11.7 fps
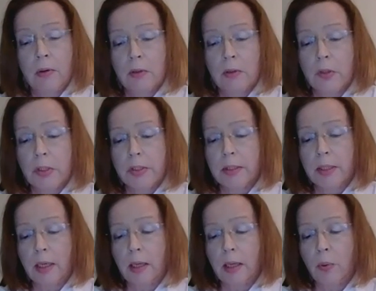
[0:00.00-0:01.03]

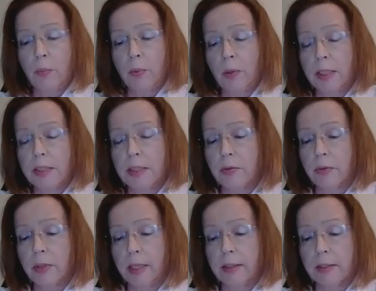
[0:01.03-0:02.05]
Digital and Population
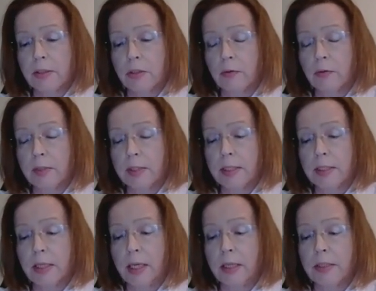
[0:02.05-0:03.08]
Data
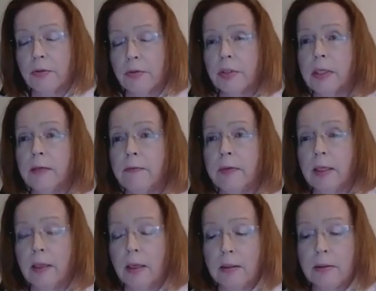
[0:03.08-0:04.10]
Services Agency in
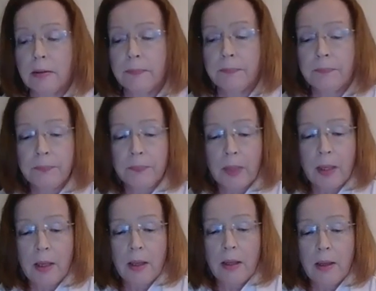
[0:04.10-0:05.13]
Finland
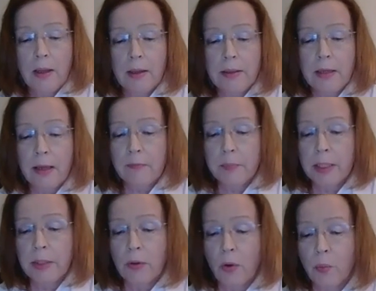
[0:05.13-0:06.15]
and have
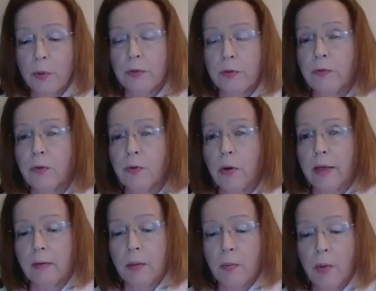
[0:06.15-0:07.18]
been opened for
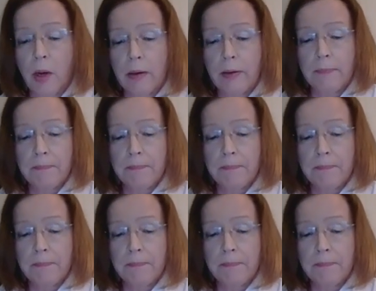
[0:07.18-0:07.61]
everyone.